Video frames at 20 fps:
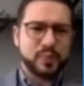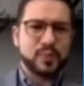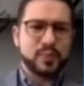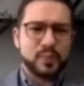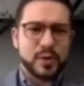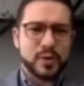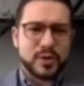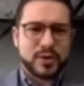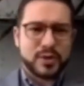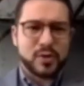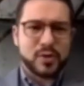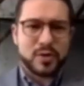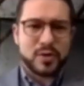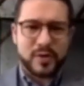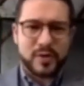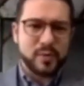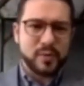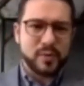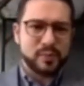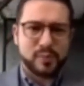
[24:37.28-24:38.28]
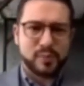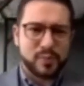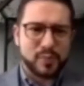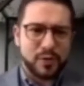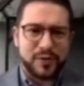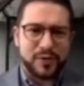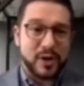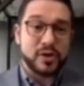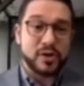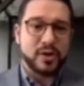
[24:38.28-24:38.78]
person who is very
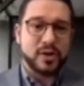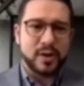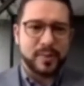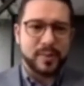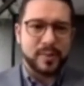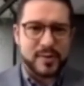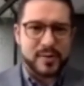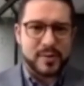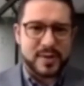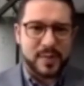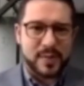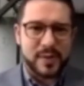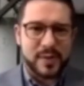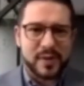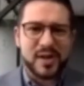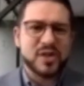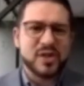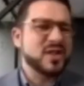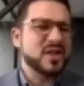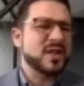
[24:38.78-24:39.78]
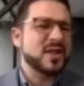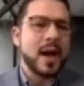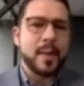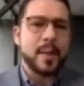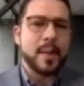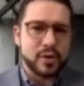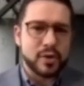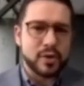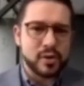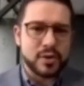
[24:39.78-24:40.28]
professional about something, they're just
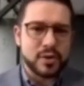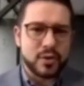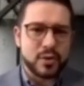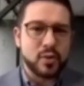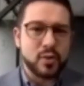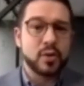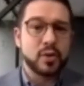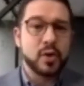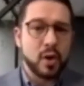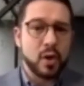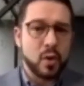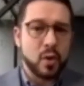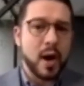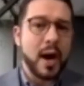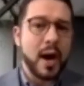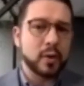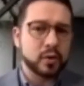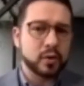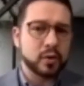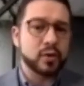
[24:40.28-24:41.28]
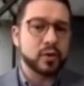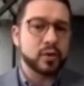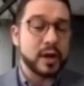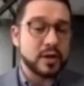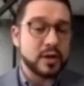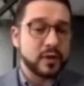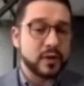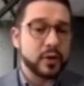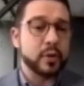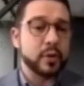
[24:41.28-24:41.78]
amateurs who know how to
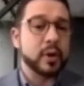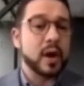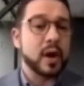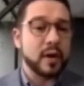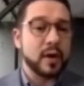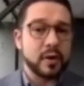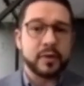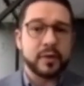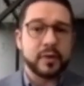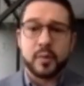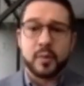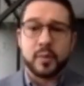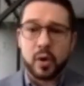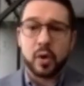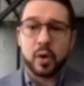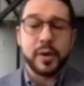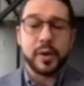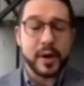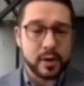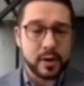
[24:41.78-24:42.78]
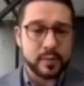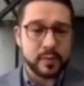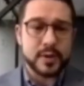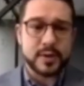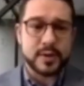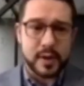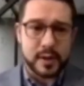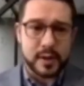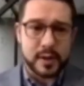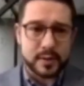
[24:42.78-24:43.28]
gracefully recover from their
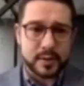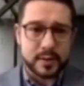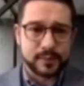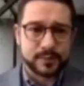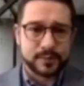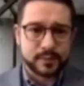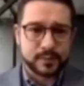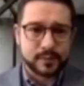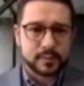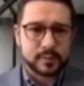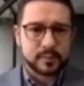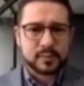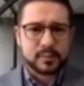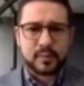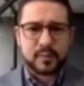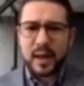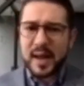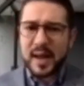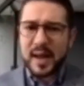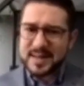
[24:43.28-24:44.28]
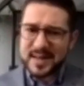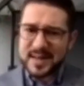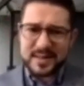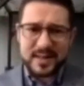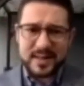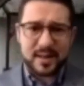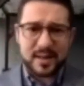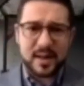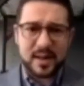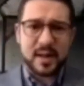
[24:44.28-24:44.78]
mistakes. As I
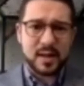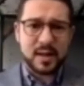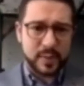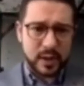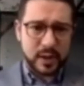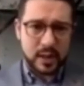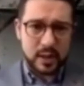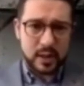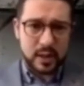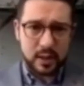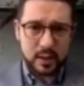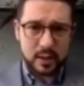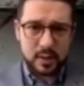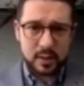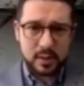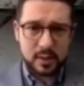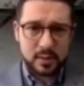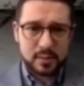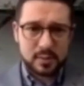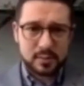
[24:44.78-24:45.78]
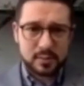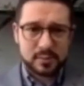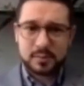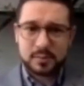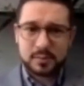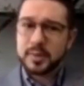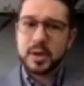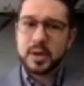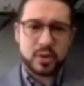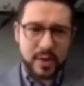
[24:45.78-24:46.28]
said at the beginning,
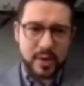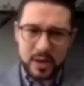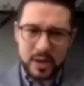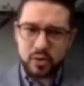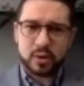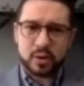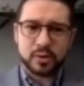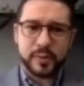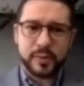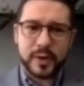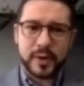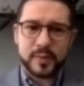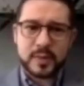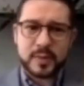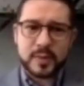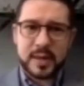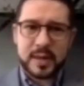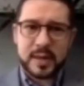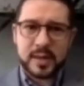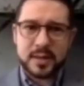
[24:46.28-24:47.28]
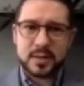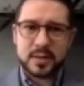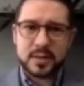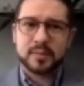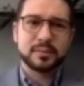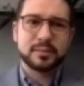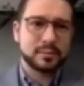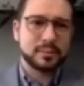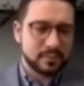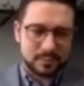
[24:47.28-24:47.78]
it's natural to make mistakes.
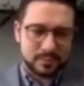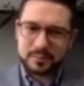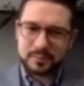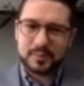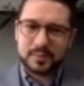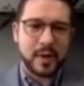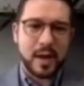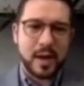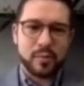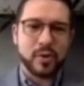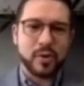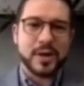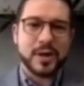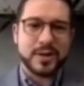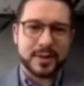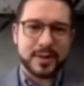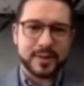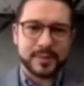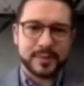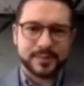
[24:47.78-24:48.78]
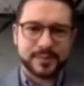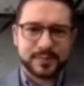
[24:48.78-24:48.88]
Embrace it.